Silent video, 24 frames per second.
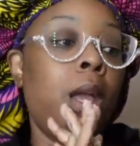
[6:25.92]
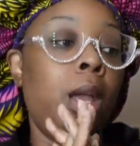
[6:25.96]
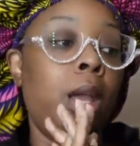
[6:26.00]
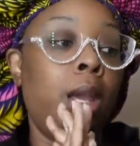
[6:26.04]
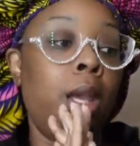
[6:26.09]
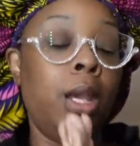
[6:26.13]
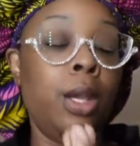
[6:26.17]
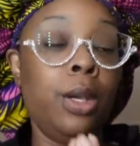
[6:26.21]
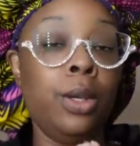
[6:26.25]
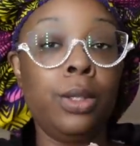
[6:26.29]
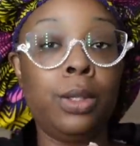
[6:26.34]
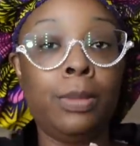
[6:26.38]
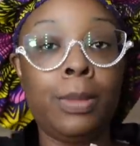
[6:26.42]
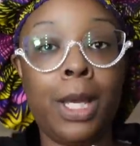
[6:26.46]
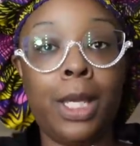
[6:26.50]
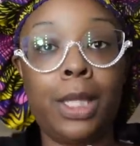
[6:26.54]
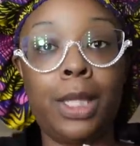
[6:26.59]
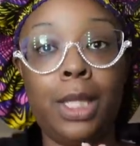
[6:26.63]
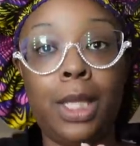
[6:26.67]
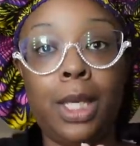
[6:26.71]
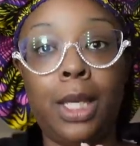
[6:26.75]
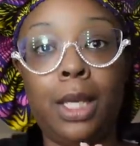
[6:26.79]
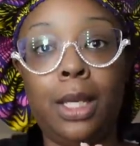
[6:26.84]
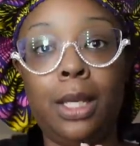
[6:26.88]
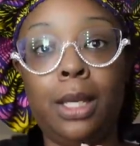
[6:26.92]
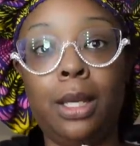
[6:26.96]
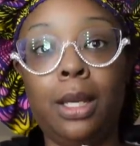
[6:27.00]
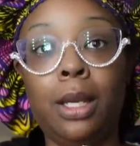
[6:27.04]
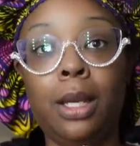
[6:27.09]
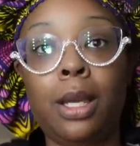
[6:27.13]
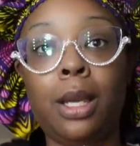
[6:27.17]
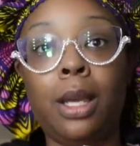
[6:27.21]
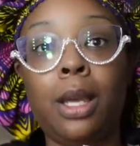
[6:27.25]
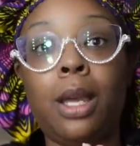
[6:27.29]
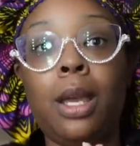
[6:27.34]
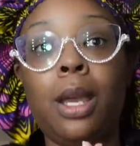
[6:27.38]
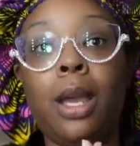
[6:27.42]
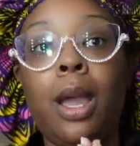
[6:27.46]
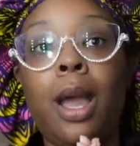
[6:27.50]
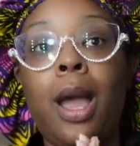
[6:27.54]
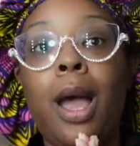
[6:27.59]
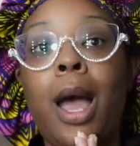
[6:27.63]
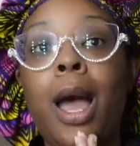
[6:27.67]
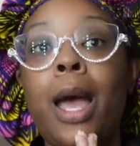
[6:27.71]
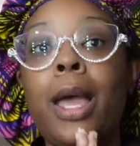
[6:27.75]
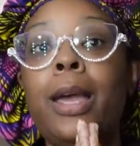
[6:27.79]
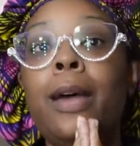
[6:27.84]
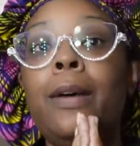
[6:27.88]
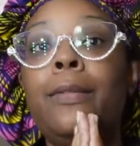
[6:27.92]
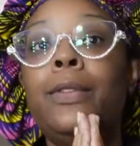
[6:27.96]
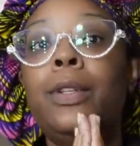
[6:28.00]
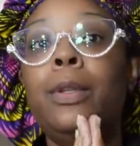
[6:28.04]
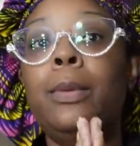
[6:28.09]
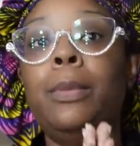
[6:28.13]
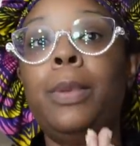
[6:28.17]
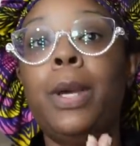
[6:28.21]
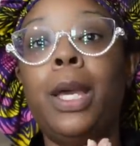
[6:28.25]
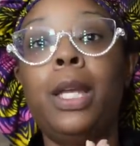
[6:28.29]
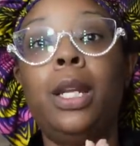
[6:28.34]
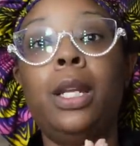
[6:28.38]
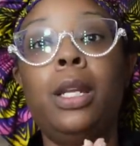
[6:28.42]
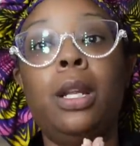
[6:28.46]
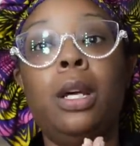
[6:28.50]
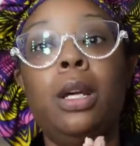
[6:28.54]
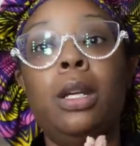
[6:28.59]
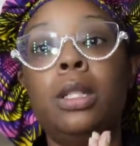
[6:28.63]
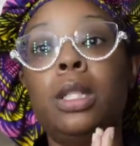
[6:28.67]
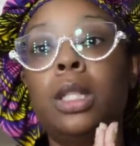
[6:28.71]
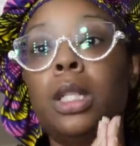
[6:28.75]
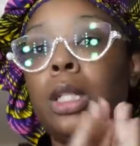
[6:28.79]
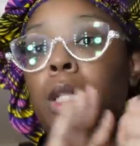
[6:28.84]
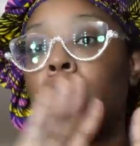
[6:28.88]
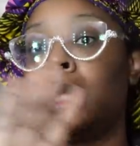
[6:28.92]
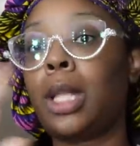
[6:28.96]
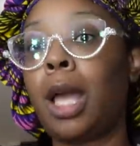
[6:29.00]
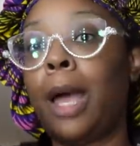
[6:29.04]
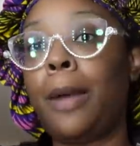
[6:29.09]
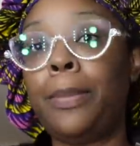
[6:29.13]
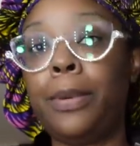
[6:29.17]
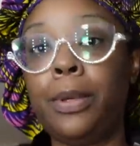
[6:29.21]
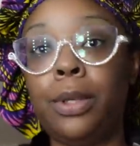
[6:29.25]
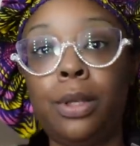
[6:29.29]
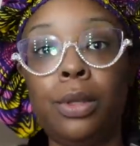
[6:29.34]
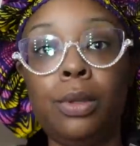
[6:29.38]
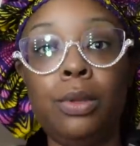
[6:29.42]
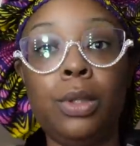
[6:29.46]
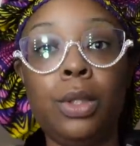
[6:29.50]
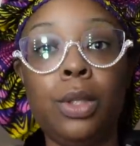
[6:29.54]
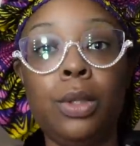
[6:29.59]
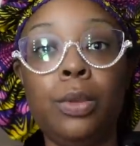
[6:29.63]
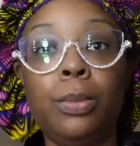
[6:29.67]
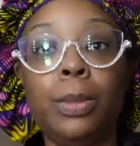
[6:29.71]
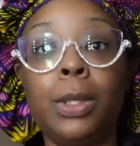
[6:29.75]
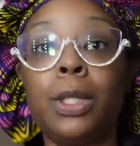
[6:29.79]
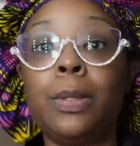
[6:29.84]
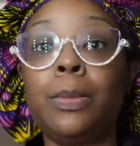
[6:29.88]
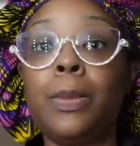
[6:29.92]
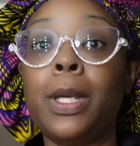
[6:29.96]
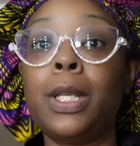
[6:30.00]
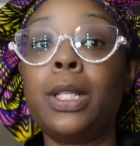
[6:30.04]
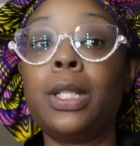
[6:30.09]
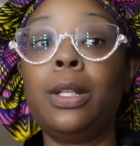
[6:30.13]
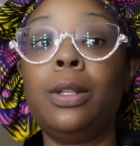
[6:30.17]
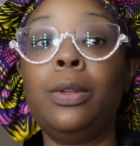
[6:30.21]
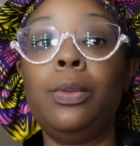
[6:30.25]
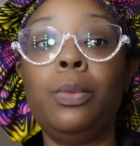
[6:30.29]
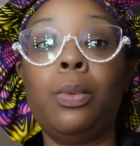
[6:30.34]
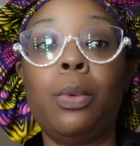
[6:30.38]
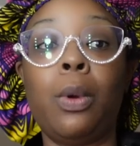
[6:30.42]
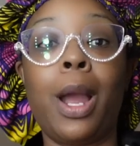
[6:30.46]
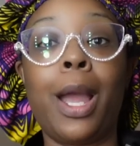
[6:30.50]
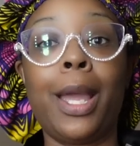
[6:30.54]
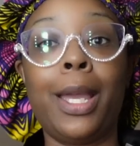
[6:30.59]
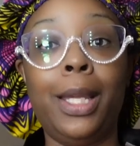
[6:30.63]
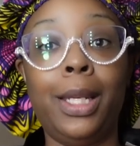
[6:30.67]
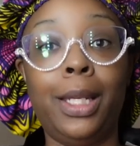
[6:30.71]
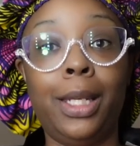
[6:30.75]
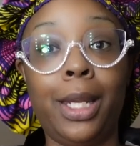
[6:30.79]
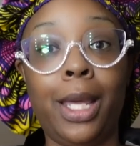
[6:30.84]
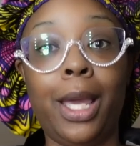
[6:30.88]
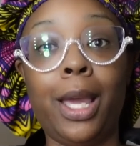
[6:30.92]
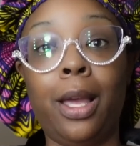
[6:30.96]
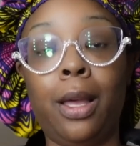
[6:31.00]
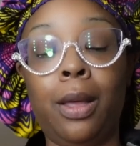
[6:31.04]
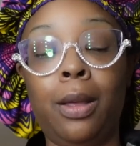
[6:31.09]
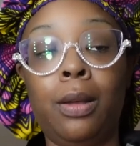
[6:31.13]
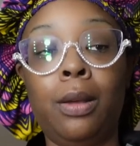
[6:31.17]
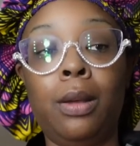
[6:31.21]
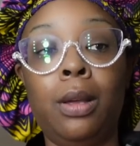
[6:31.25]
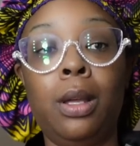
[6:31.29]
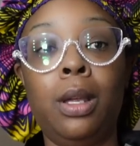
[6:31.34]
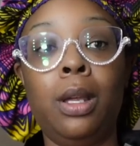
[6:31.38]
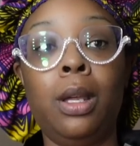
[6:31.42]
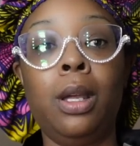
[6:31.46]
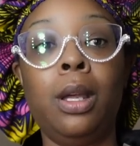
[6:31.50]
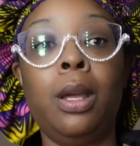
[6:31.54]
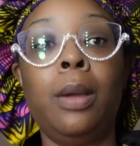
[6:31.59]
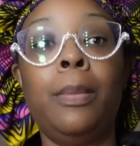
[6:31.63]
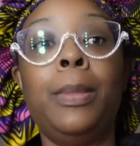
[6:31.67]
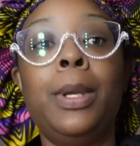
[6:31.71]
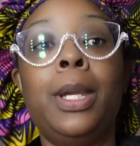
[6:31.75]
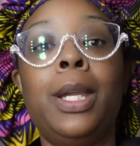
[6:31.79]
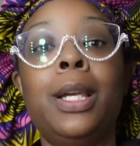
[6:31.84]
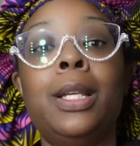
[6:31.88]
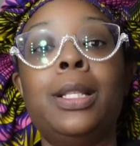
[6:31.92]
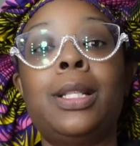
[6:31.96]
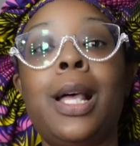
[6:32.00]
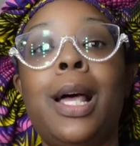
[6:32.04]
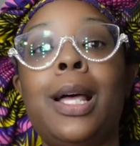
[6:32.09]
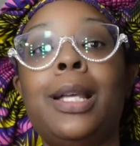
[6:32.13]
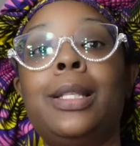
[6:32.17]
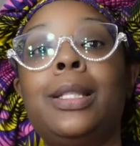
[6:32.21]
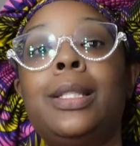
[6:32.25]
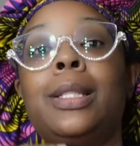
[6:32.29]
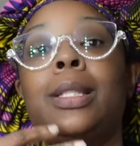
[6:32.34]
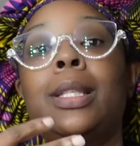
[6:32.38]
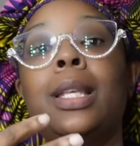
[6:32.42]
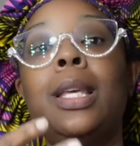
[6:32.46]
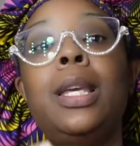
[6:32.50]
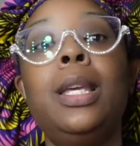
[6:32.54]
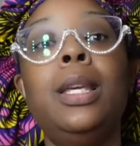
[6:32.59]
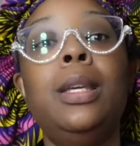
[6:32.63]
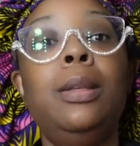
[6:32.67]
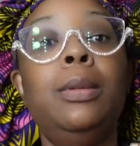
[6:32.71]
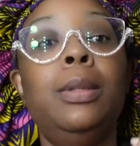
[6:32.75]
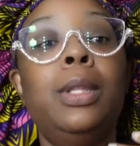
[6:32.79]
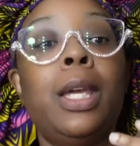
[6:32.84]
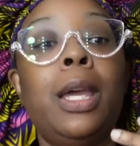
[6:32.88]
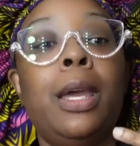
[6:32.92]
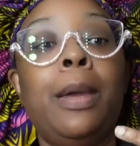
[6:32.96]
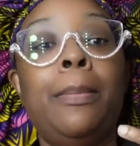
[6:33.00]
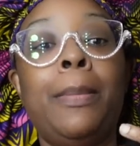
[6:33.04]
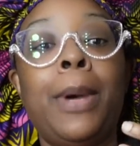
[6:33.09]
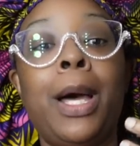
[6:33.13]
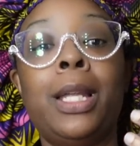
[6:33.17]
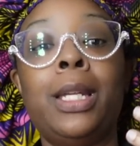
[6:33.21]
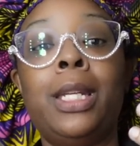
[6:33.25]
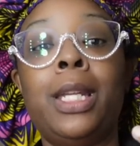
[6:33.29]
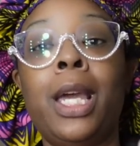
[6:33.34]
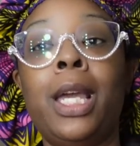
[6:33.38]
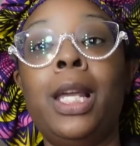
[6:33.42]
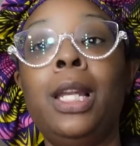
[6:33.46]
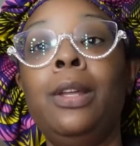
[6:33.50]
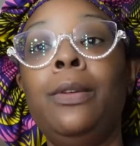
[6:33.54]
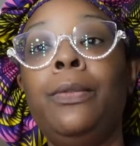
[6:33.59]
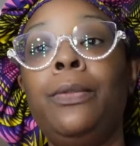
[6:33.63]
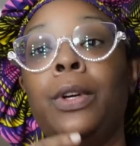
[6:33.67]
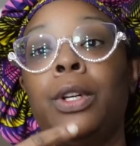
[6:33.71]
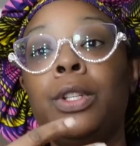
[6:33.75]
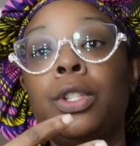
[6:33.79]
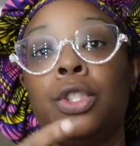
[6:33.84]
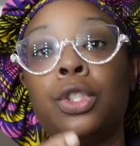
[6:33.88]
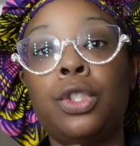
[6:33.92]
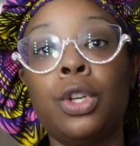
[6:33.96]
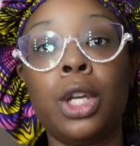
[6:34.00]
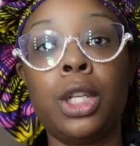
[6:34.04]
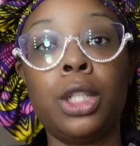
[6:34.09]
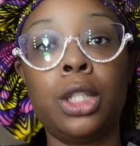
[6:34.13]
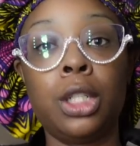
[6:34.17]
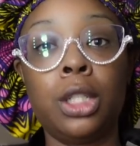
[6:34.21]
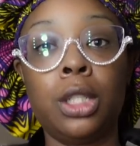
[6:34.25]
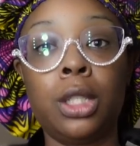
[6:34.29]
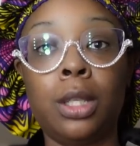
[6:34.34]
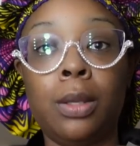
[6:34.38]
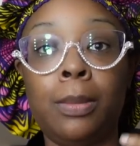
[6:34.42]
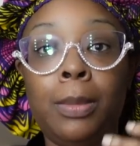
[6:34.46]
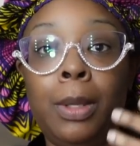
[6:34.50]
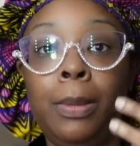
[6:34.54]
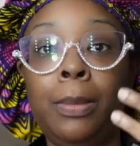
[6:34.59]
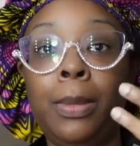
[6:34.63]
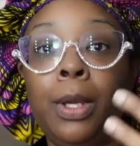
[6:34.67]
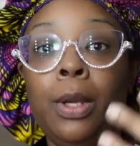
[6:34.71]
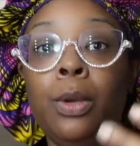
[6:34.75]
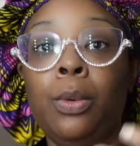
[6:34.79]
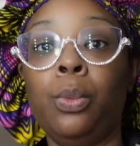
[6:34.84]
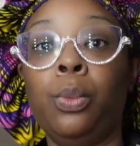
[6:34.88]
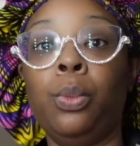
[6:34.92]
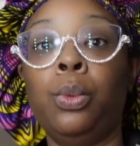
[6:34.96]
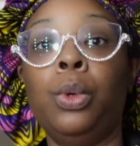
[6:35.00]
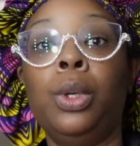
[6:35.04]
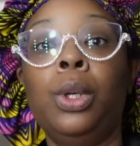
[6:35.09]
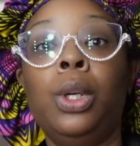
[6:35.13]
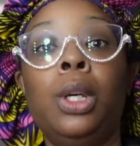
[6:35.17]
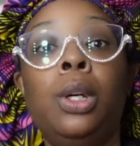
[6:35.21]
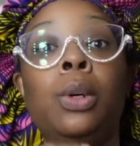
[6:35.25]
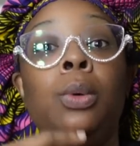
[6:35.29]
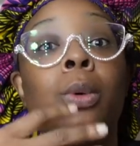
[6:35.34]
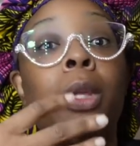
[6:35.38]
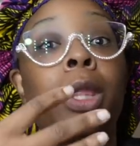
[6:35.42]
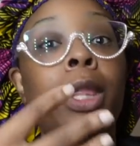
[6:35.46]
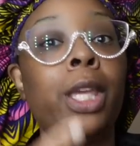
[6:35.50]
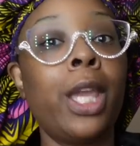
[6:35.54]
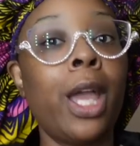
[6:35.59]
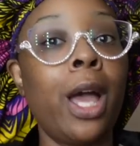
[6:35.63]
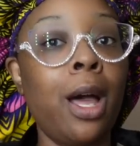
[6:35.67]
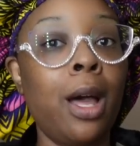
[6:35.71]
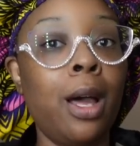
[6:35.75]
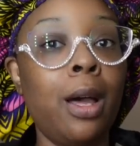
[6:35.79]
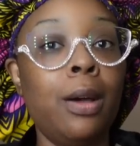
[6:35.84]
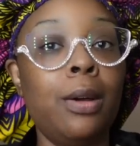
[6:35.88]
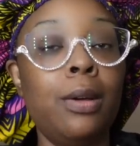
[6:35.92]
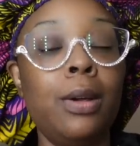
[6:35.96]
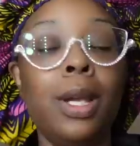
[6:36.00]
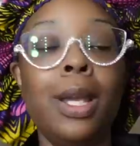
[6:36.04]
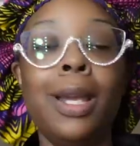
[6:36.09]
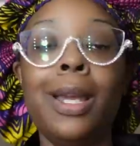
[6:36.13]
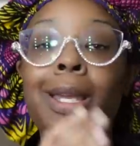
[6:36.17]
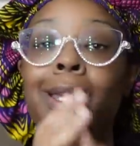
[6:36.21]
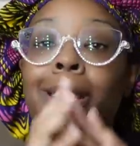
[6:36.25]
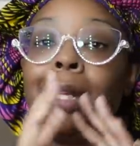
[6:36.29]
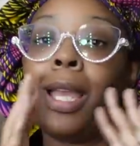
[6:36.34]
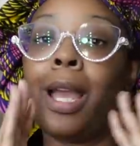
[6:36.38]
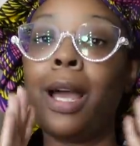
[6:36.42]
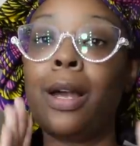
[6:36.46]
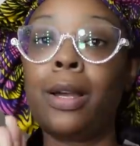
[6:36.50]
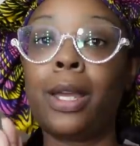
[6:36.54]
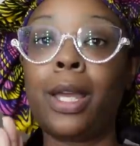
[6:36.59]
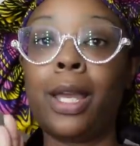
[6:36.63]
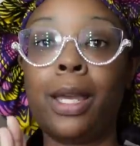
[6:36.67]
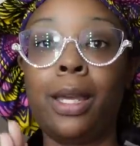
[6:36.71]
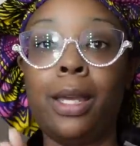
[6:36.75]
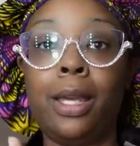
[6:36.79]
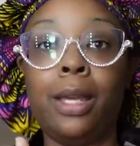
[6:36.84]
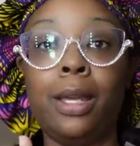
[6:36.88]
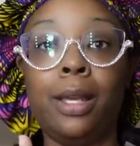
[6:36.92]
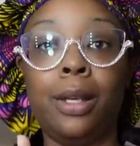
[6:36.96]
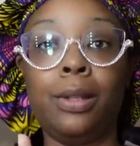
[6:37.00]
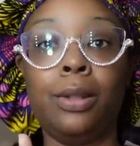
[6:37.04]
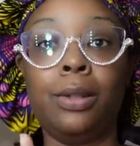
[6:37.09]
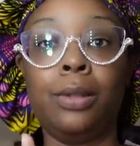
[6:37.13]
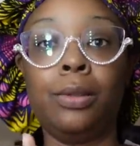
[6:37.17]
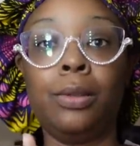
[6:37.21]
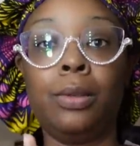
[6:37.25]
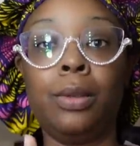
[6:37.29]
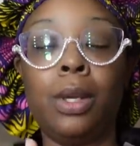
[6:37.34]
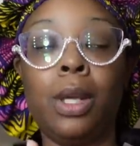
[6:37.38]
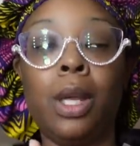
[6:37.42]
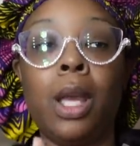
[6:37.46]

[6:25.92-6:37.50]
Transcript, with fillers: Here's my thing. I have debated on just stopping YouTube, especially right now because I see that my daily frustrations and me being real with y'all, y'all can't handle.